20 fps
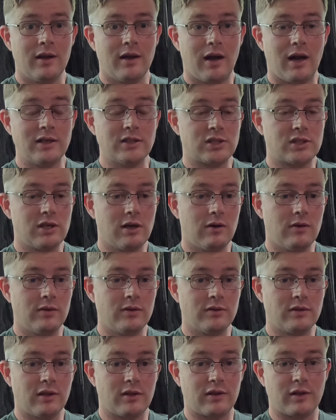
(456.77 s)
All right, so
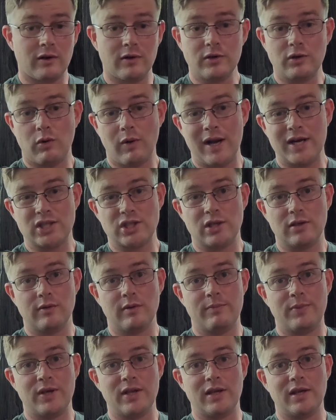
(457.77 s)
the third question
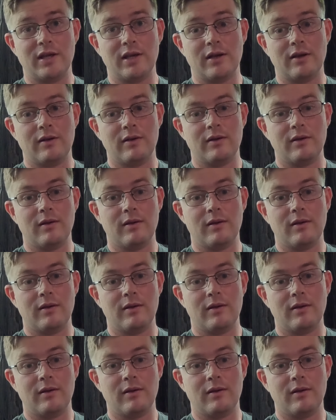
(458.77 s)
would be,